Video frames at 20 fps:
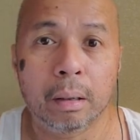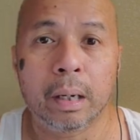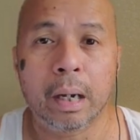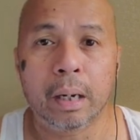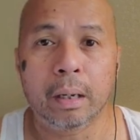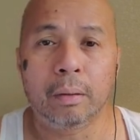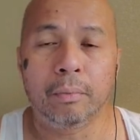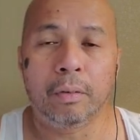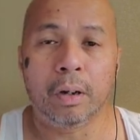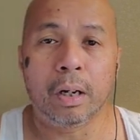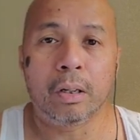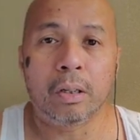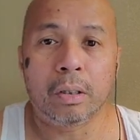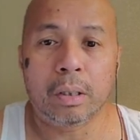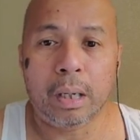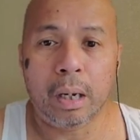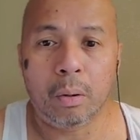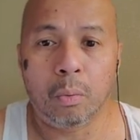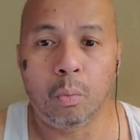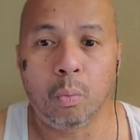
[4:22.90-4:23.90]
kind of
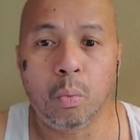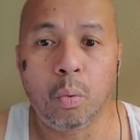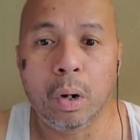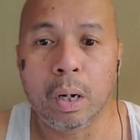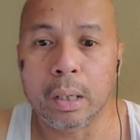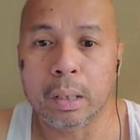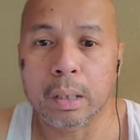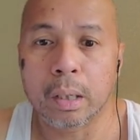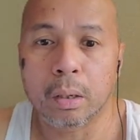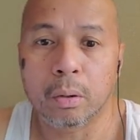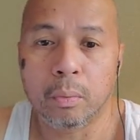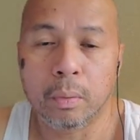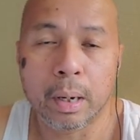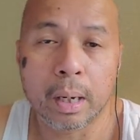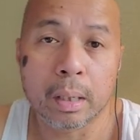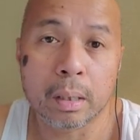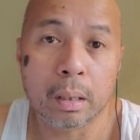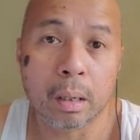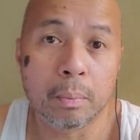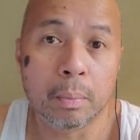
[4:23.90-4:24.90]
understand what
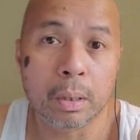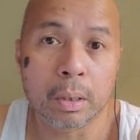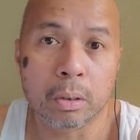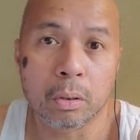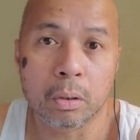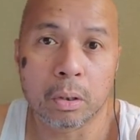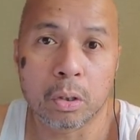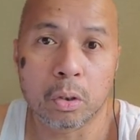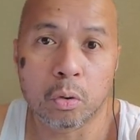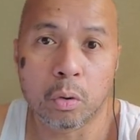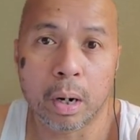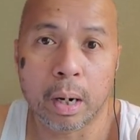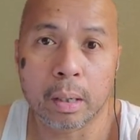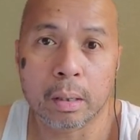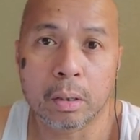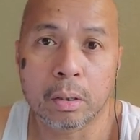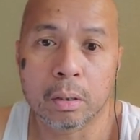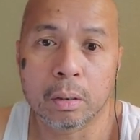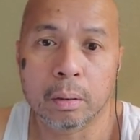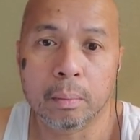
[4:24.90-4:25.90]
creates a muscle
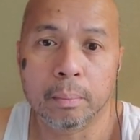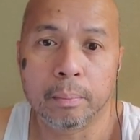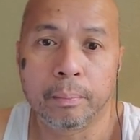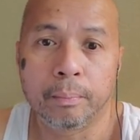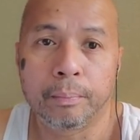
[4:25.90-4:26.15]
contraction.